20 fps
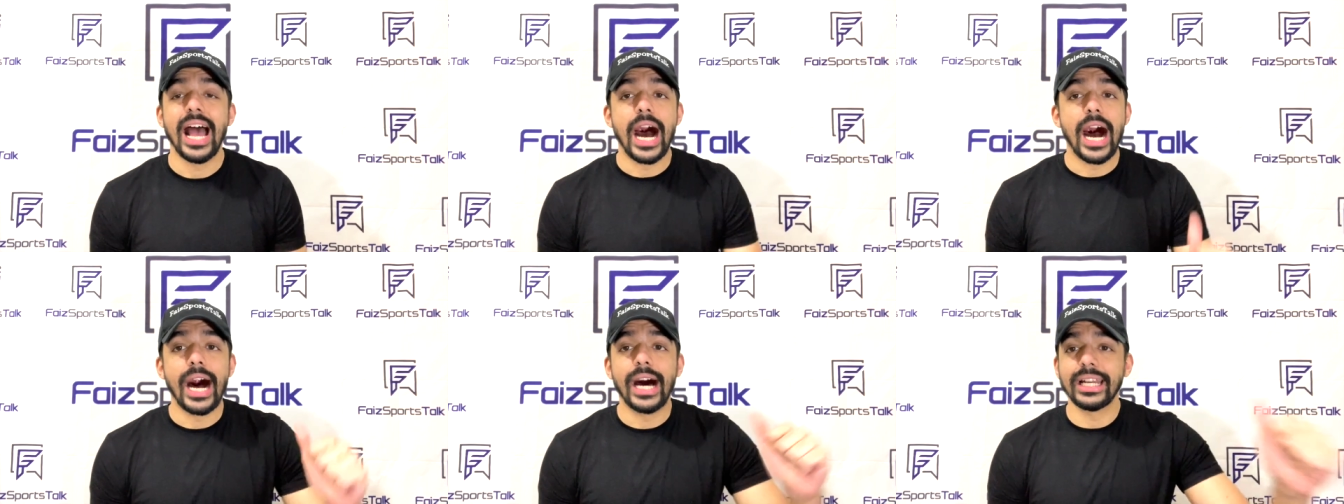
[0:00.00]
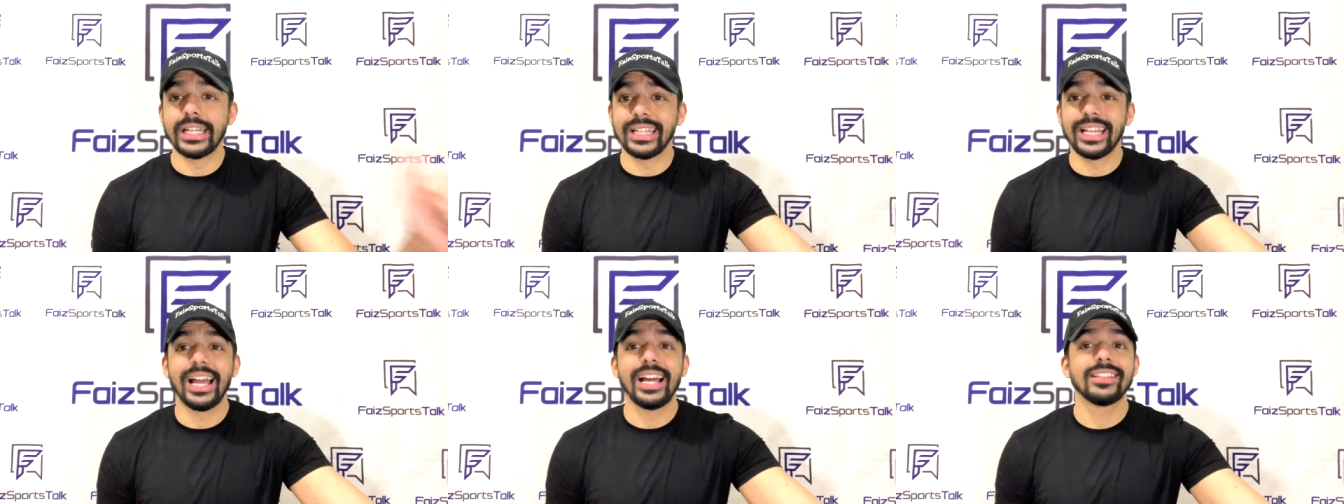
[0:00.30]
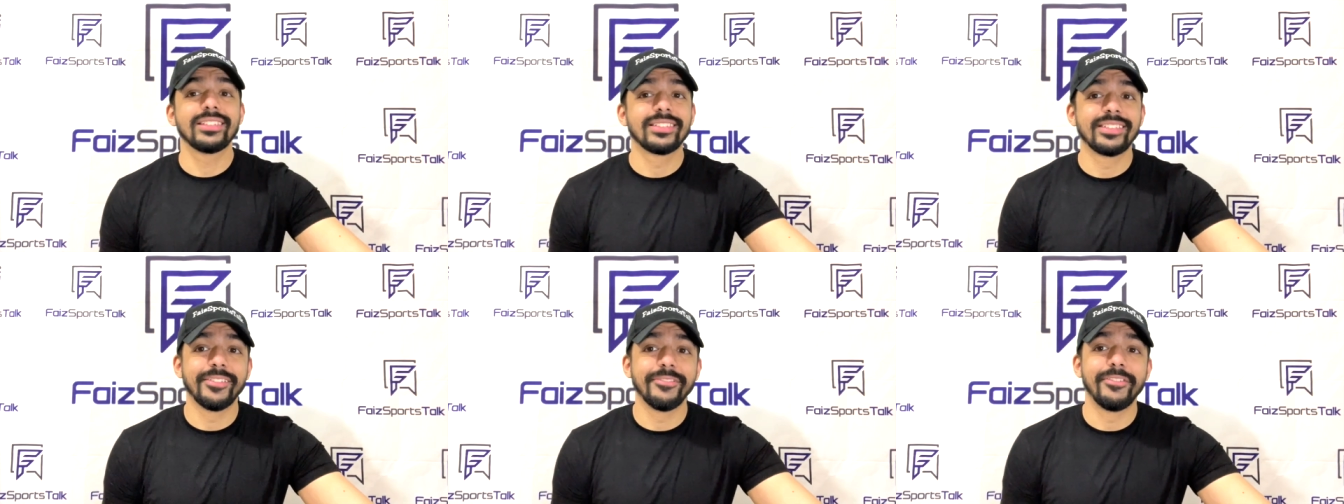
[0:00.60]

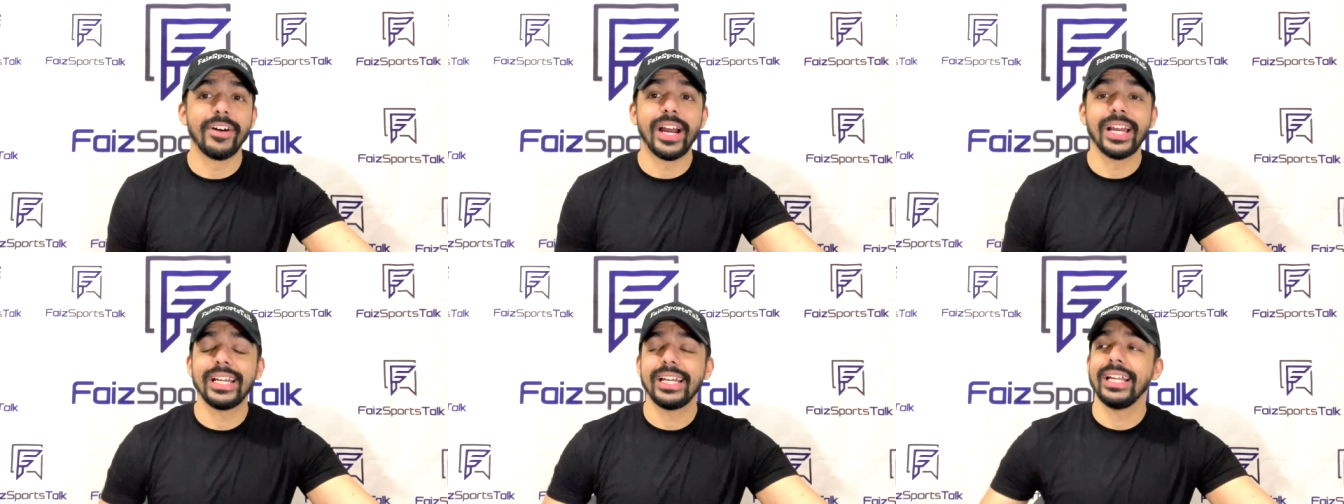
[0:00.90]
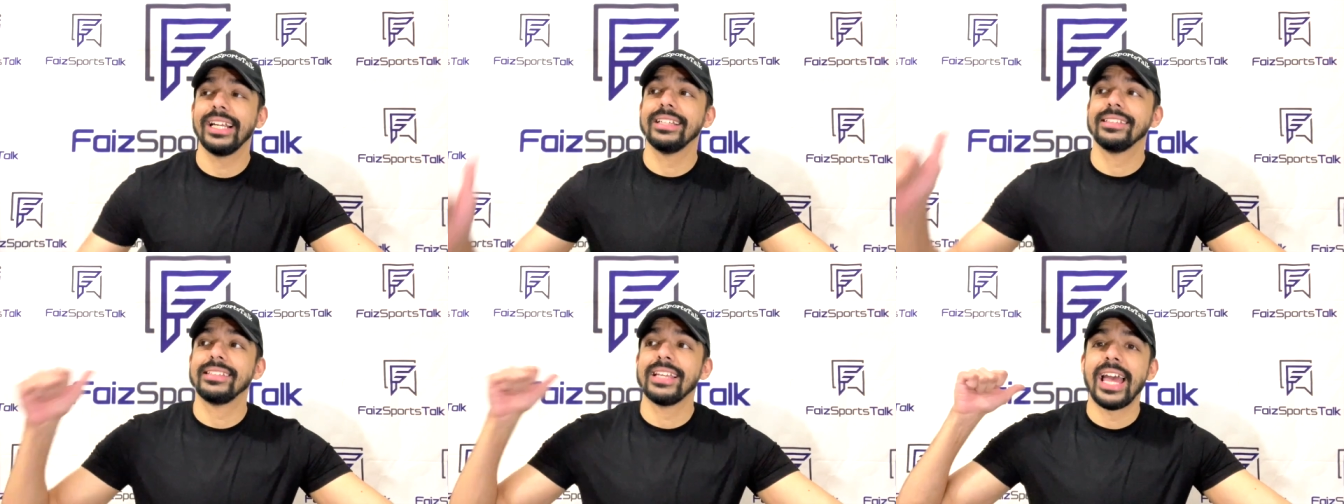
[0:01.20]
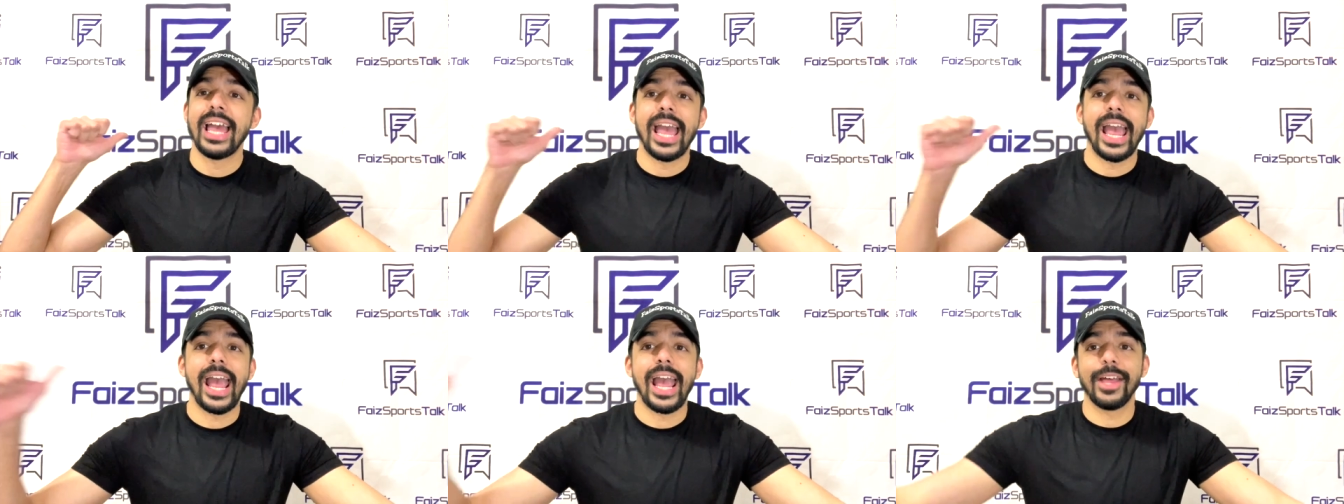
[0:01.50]
unless the Vikings
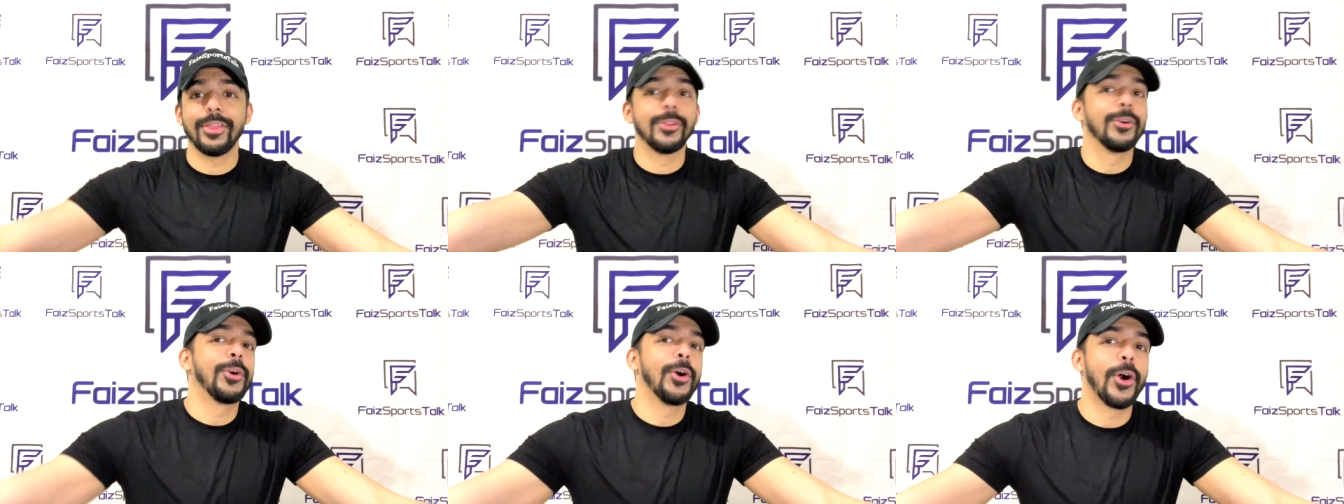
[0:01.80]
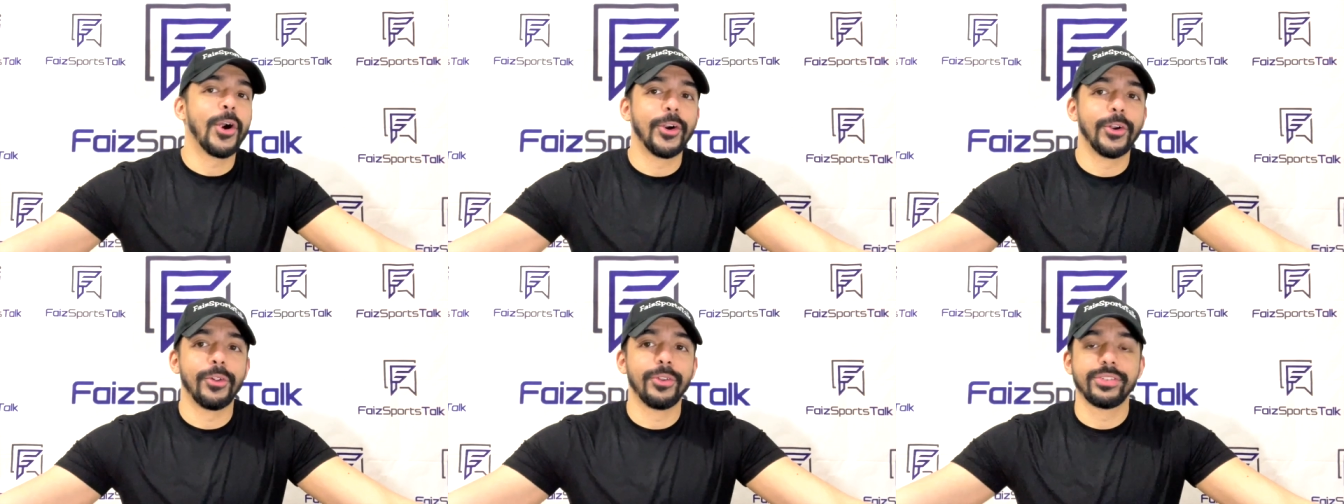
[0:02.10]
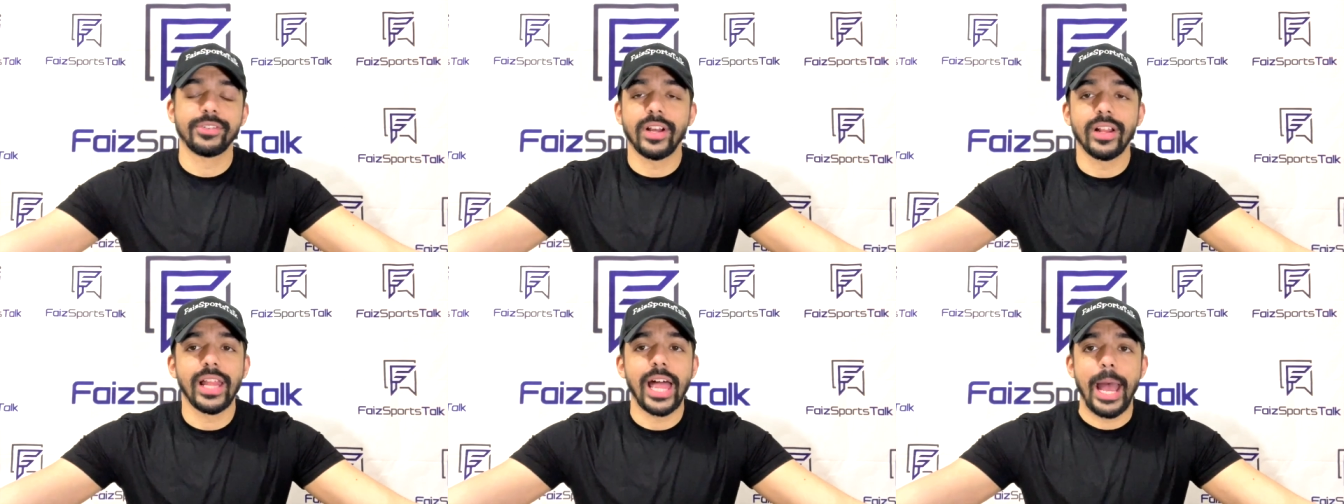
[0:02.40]
and the Cardinals
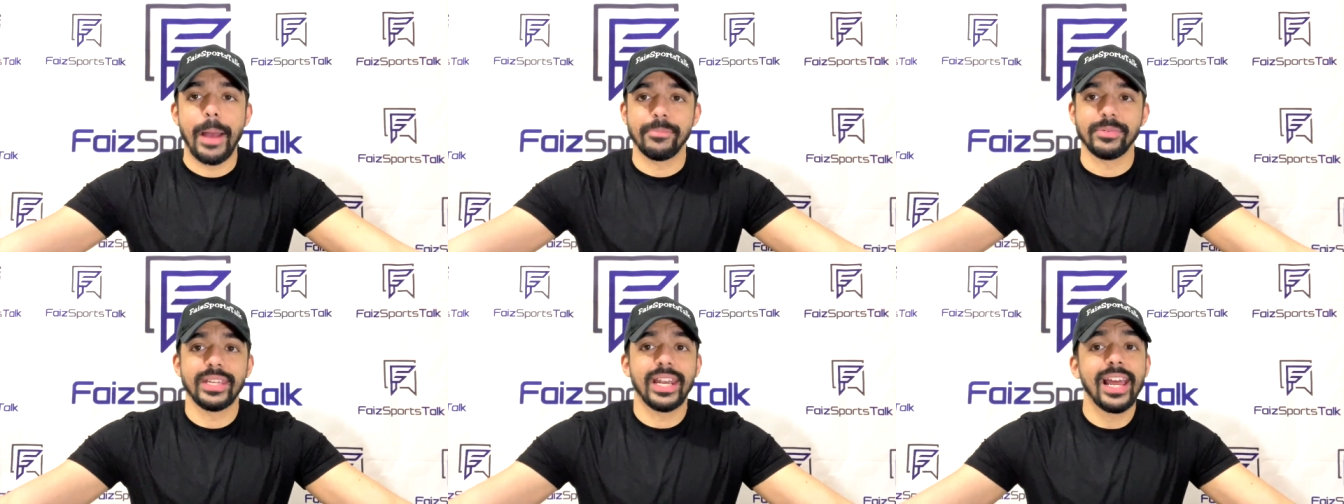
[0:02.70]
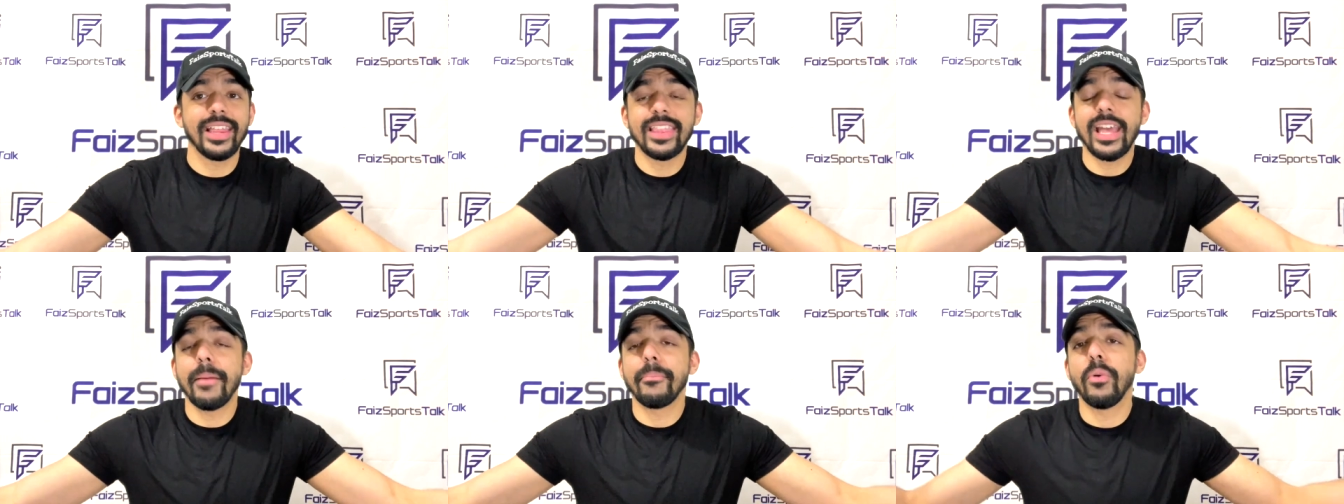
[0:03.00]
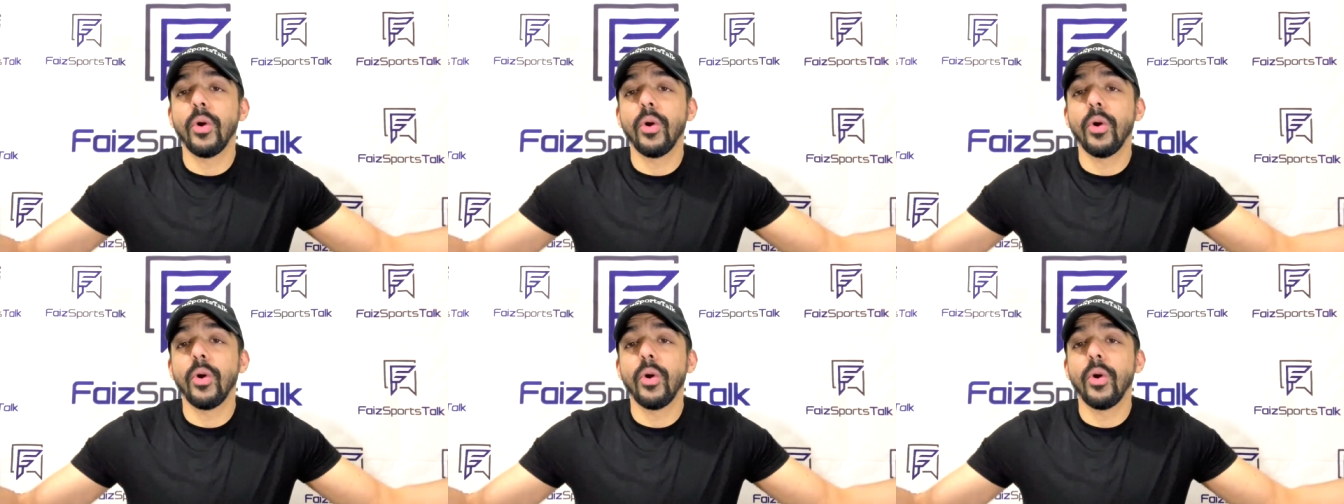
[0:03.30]
collapse. And at that